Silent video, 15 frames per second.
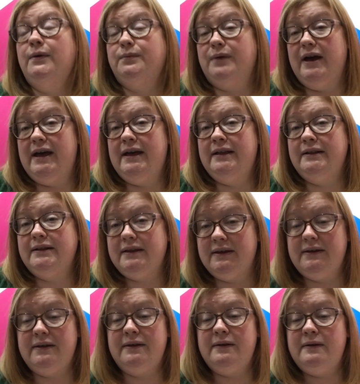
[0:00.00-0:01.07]

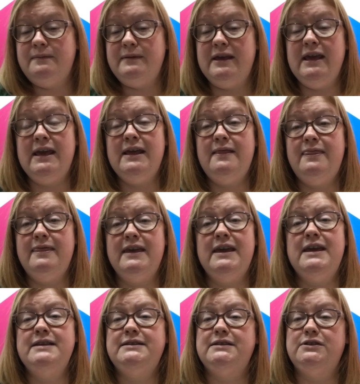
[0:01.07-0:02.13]
Welcome in
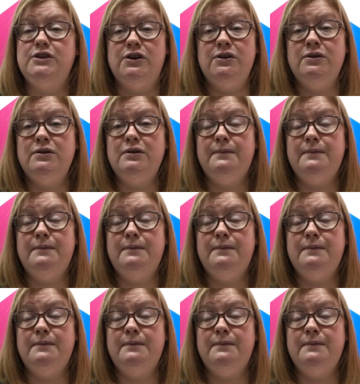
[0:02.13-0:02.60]
this new